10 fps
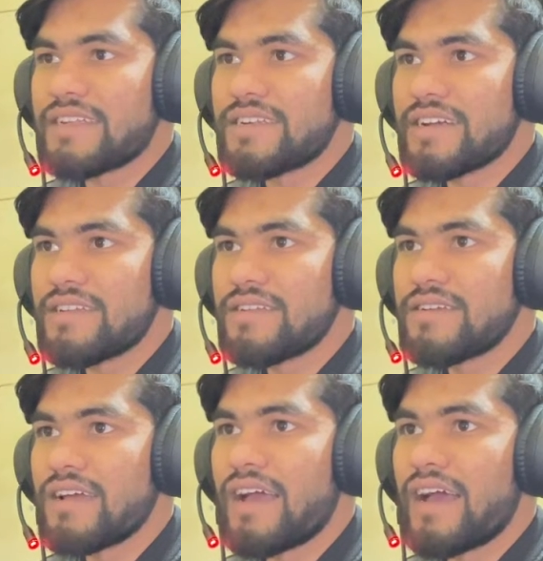here,
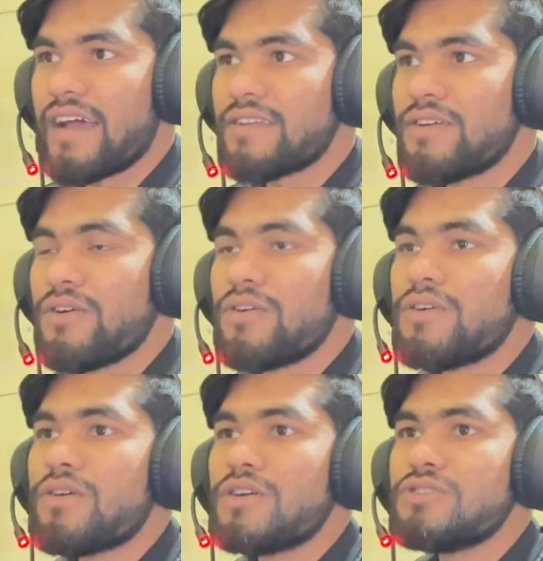and
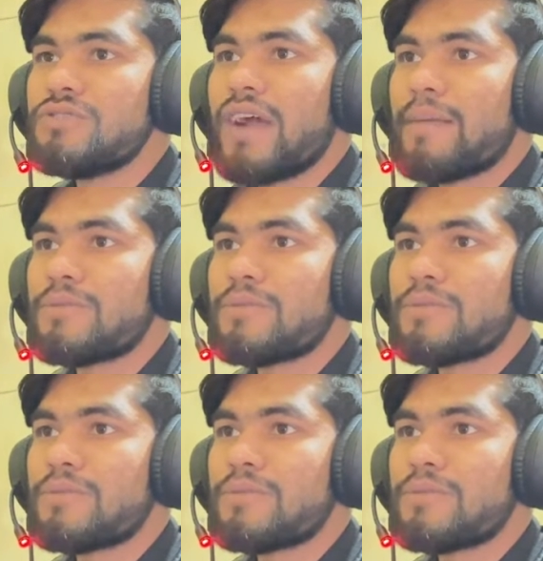you have